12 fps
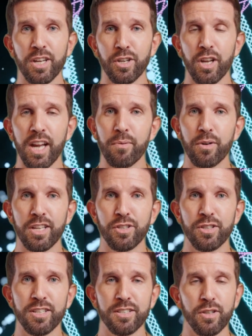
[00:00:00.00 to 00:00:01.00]

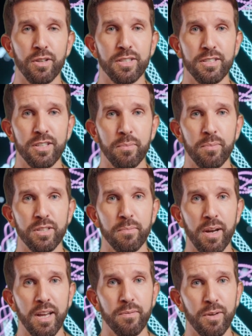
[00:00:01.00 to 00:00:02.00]
Collaboration is not
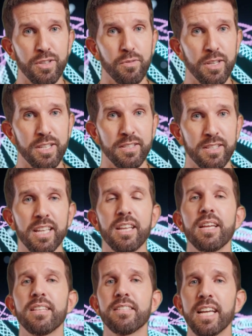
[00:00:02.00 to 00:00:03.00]
determined by resumes,
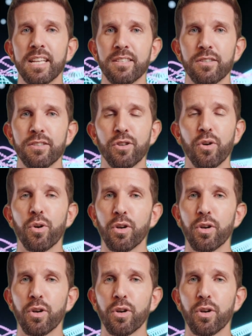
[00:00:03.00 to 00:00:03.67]
titles, or